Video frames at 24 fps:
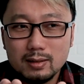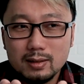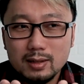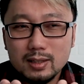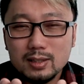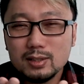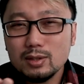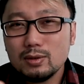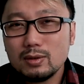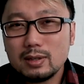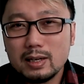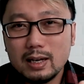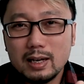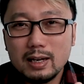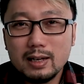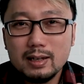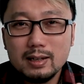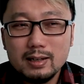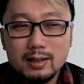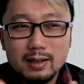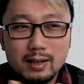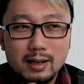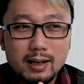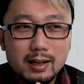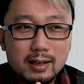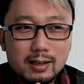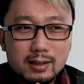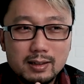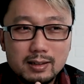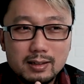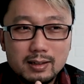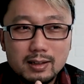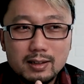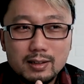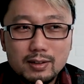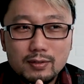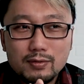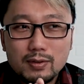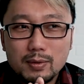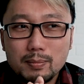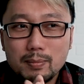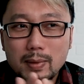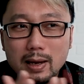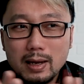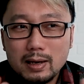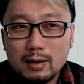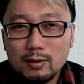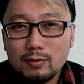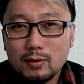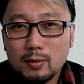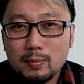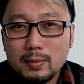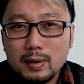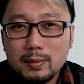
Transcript: it's okay, and it's even better for